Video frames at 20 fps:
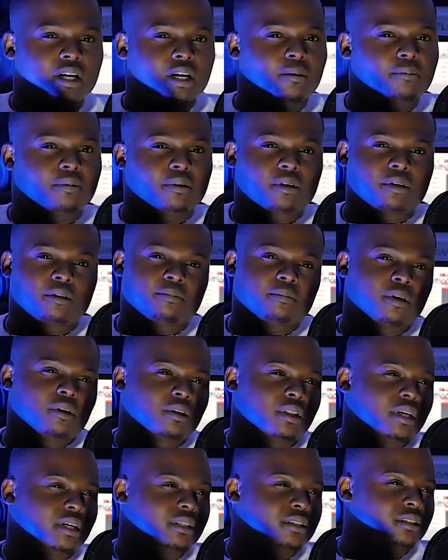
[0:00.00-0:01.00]
I probably
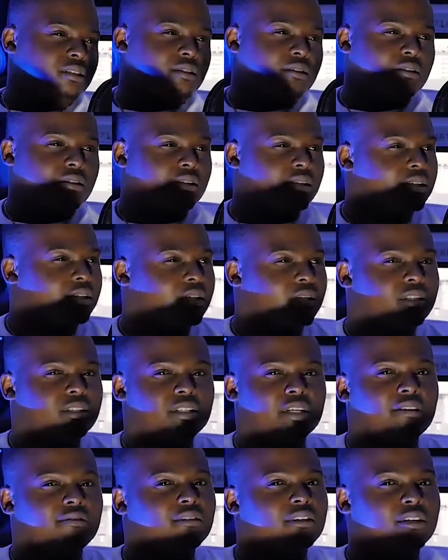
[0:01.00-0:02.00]
about, like,
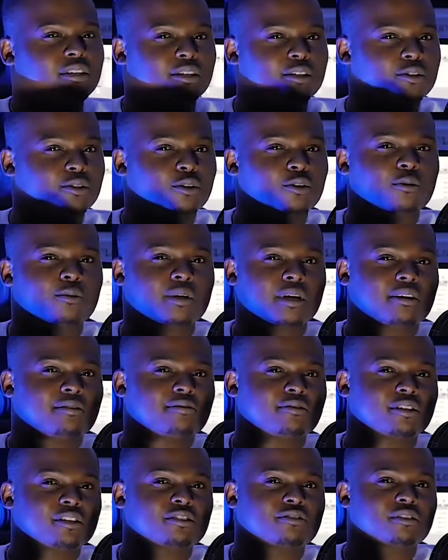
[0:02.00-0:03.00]
six, seven years old when I
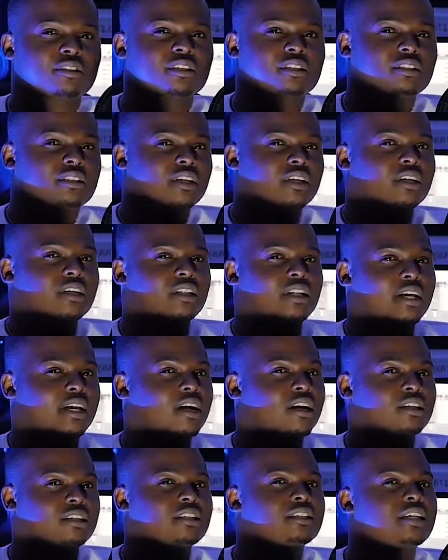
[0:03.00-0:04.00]
first really started,
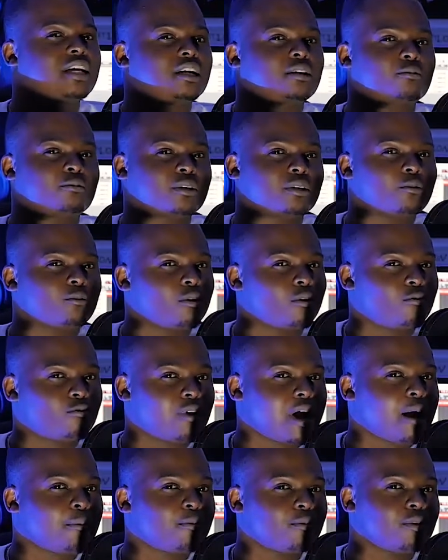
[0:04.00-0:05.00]
like, understanding what, what
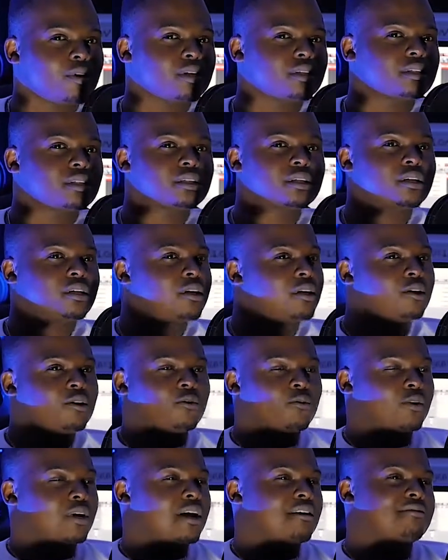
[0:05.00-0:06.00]
rap was,
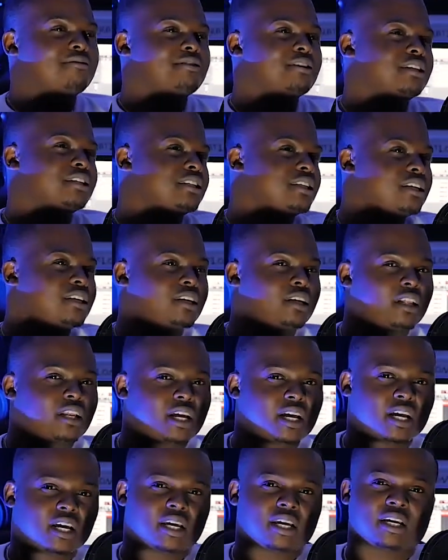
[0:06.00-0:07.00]
when I first heard,
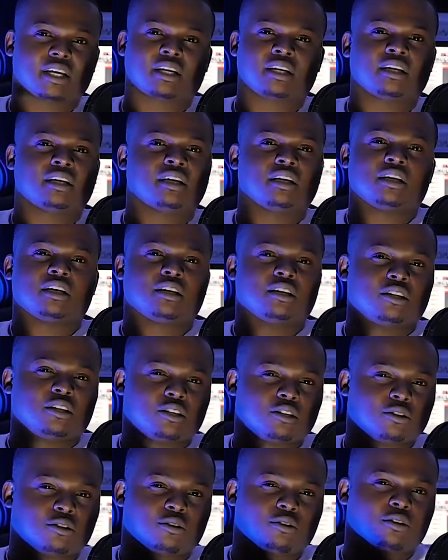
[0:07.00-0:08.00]
like,
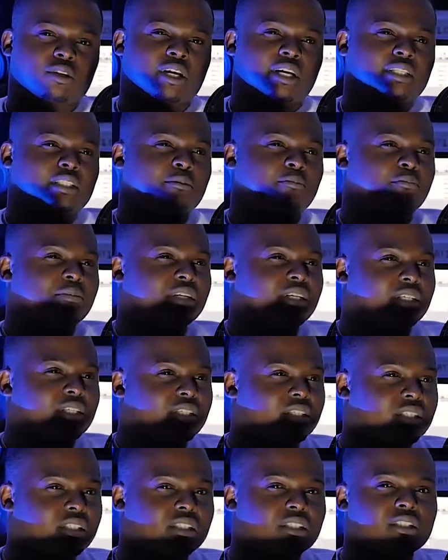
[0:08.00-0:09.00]
you know, like the
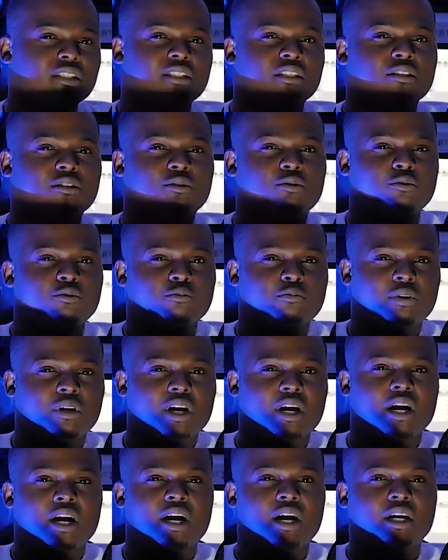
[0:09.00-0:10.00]
Biggies and the
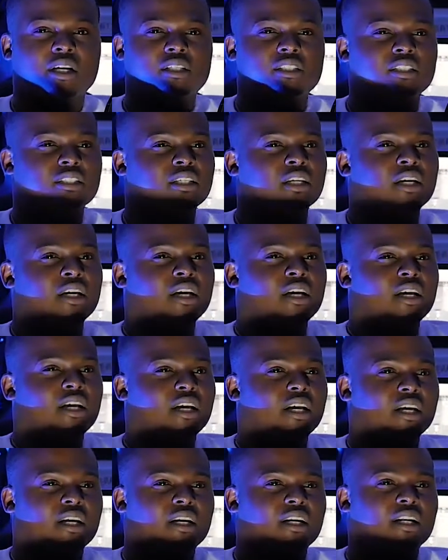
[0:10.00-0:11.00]
Tupacs
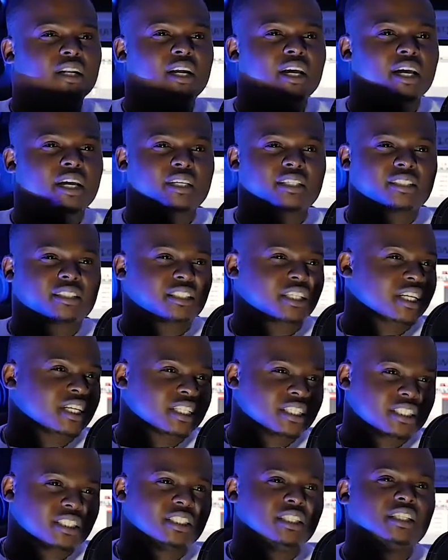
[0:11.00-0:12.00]
and like
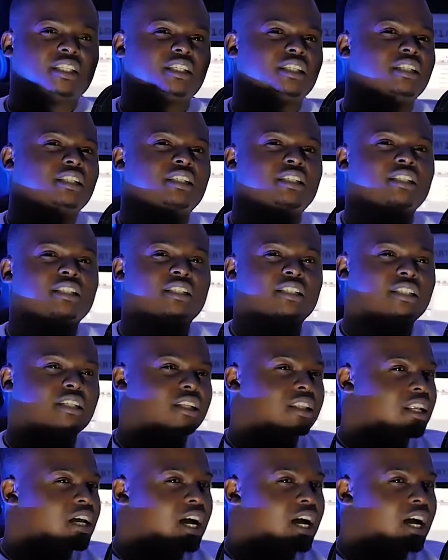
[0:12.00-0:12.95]
Jay-Z's and the